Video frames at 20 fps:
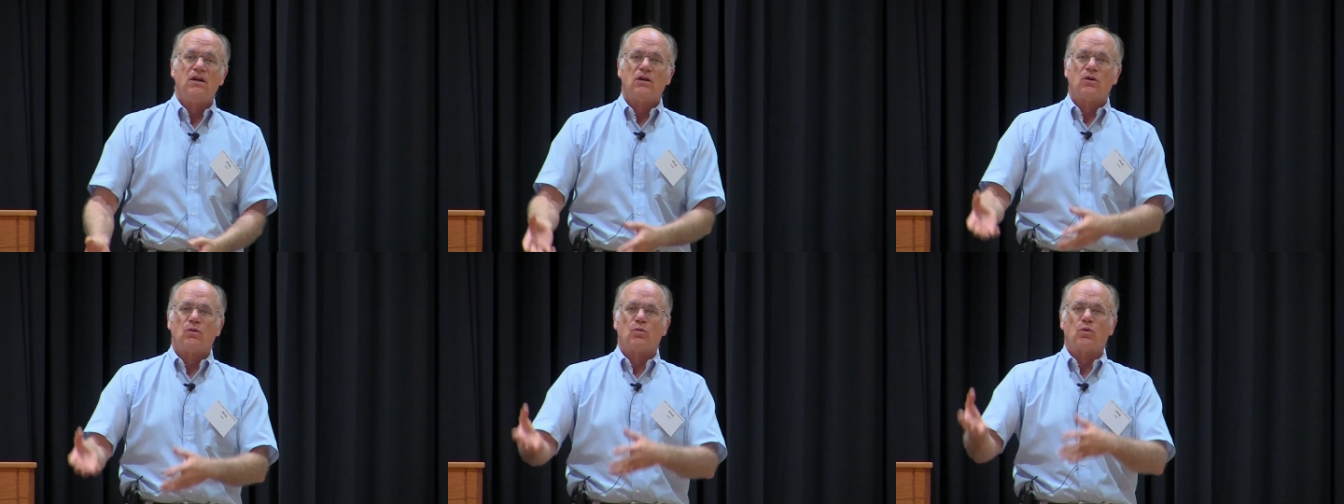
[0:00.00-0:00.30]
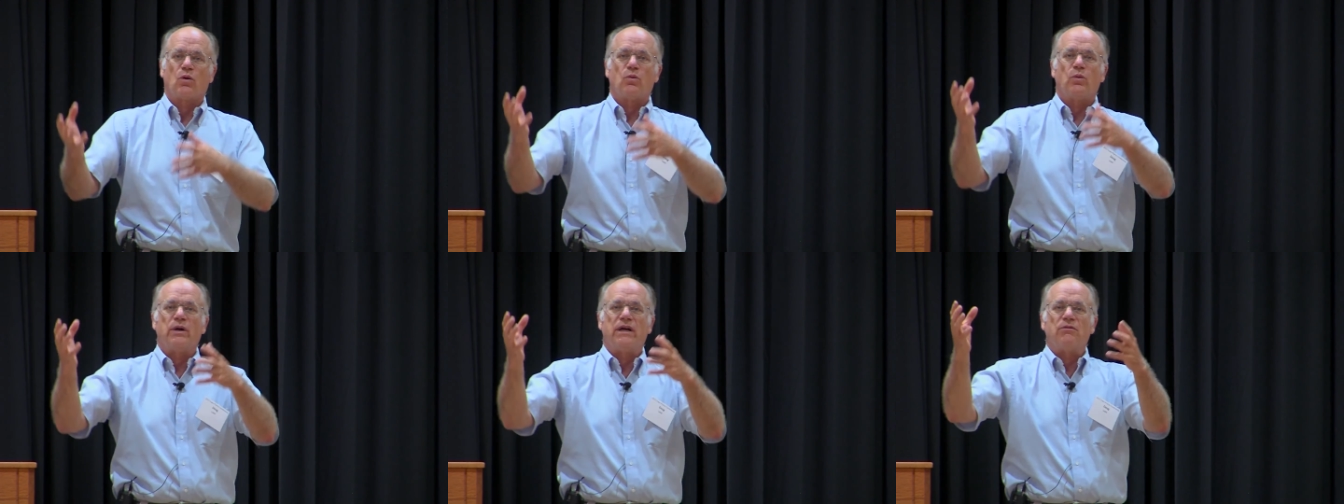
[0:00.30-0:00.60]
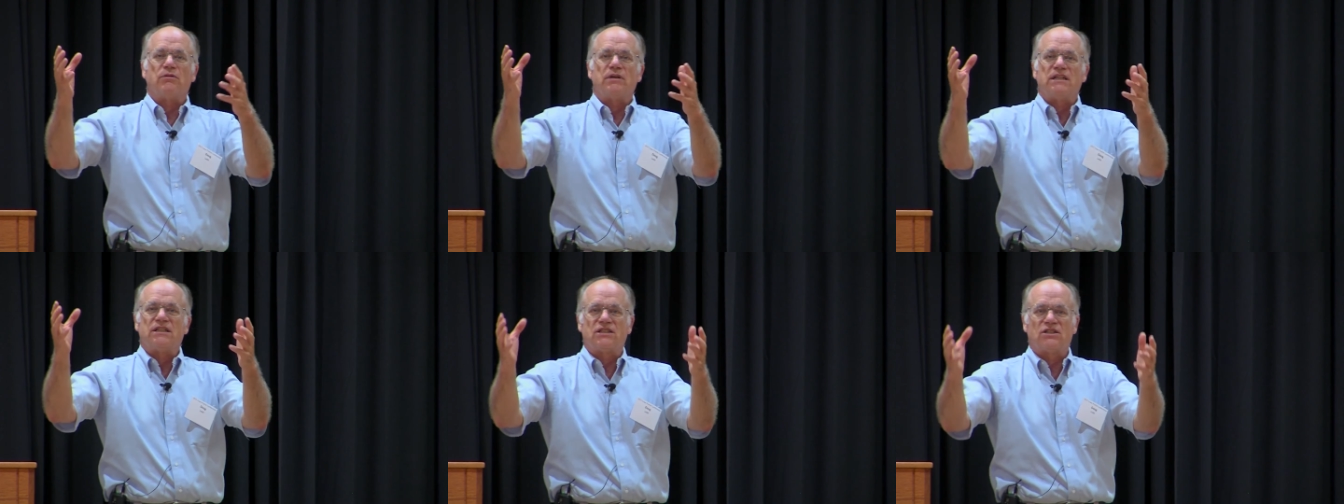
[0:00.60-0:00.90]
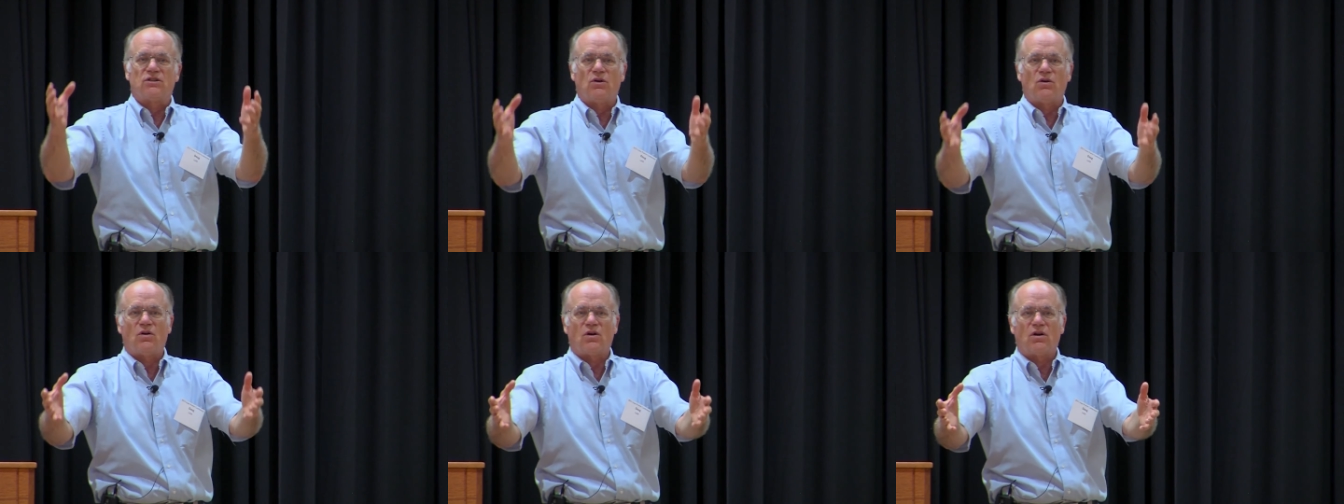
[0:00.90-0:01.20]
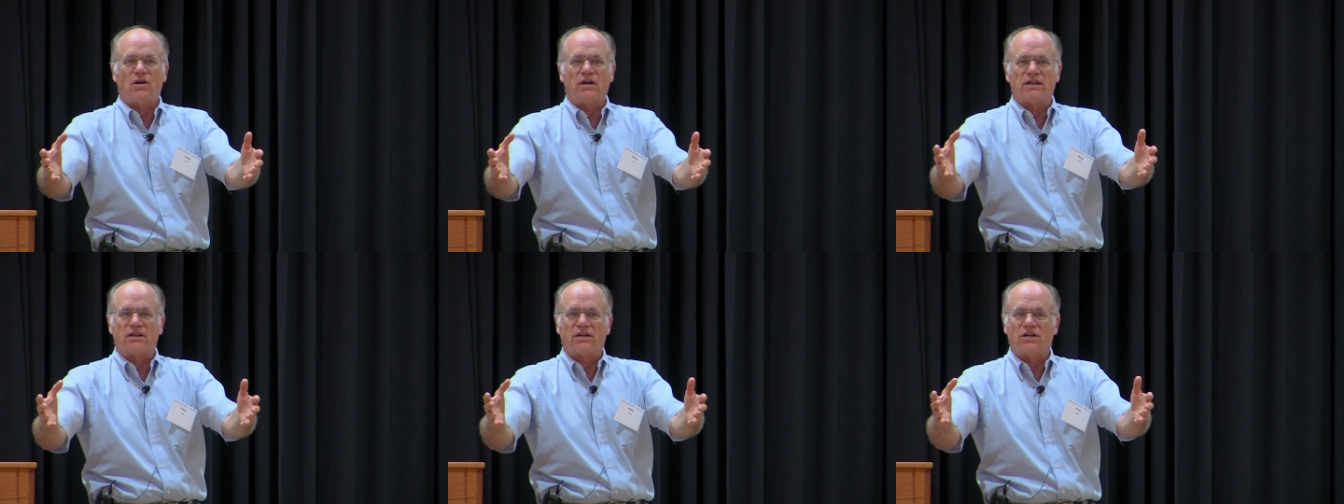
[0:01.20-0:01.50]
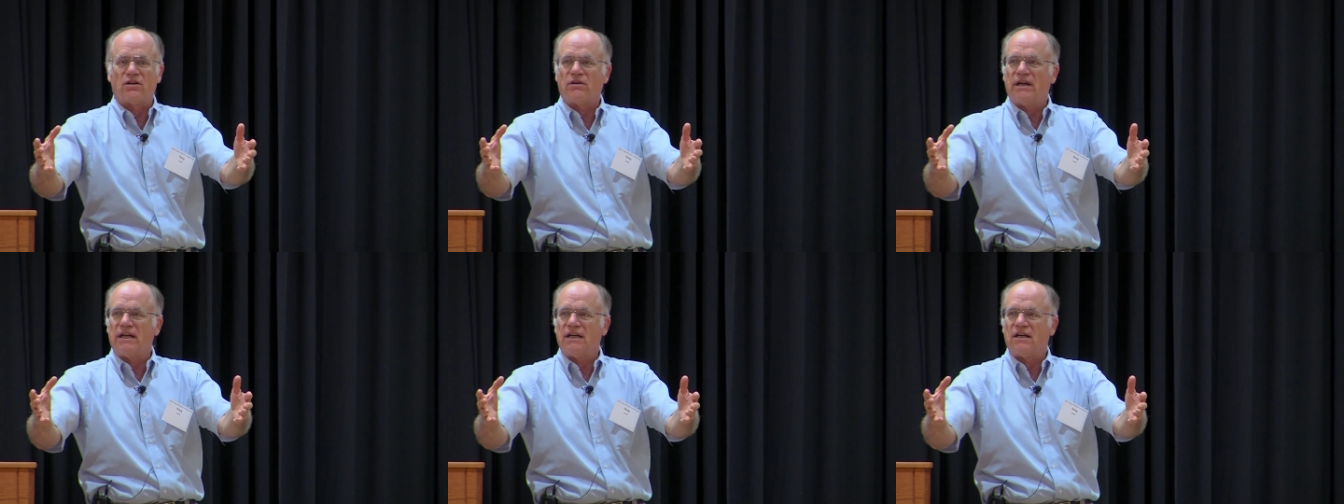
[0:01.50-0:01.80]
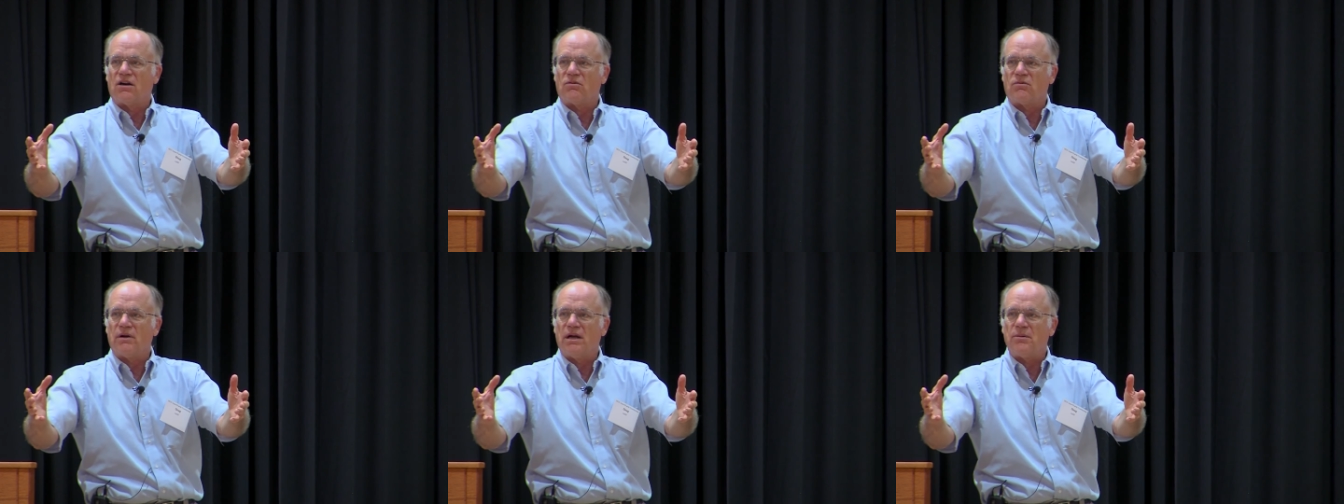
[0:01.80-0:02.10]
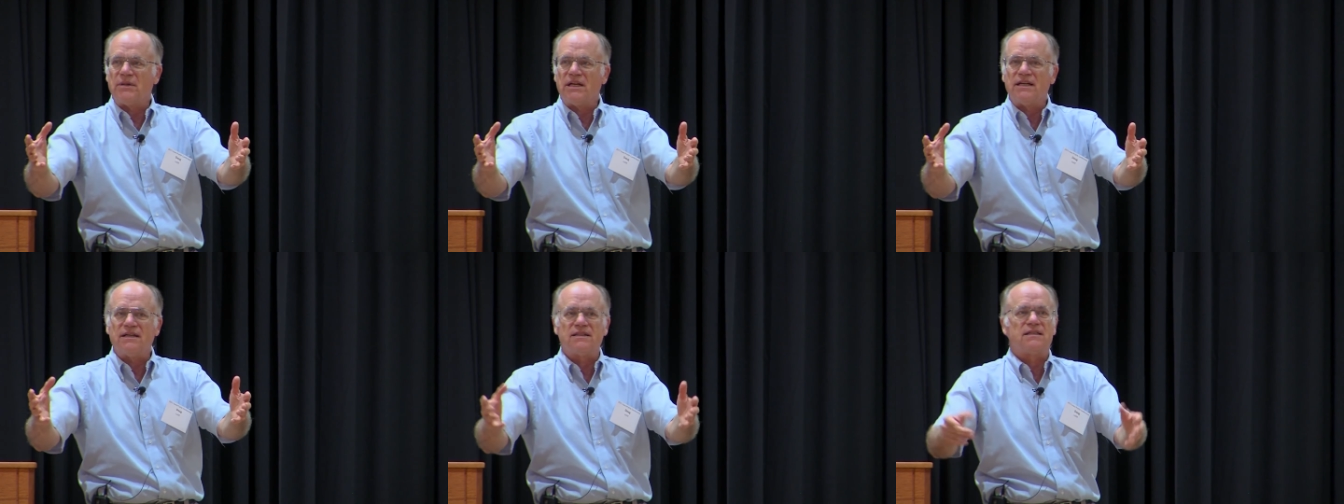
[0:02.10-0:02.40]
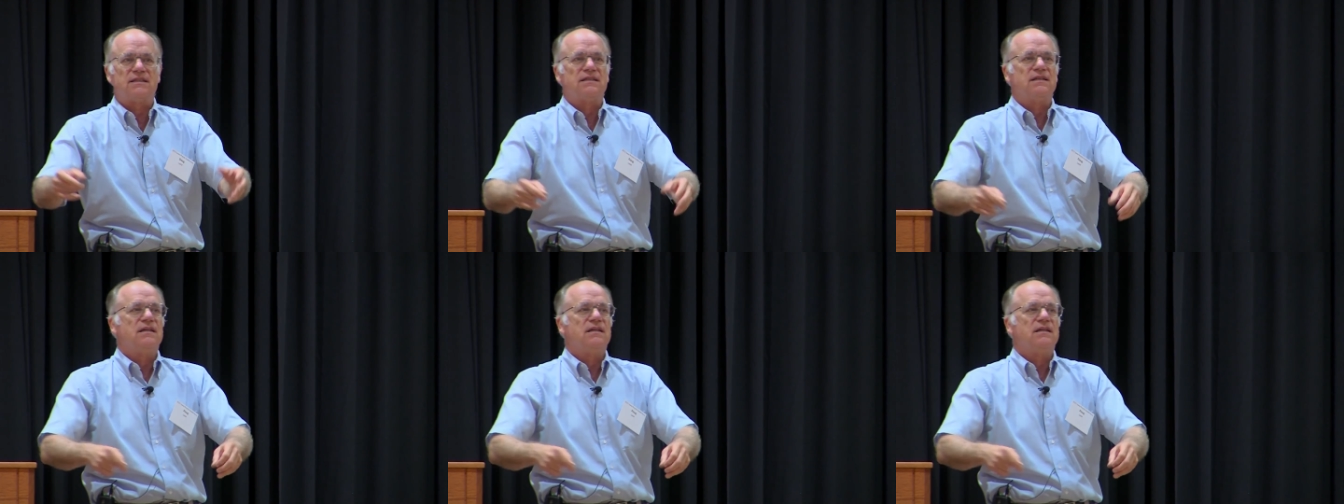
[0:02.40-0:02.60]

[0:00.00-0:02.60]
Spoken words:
where we restore and curate our remnants,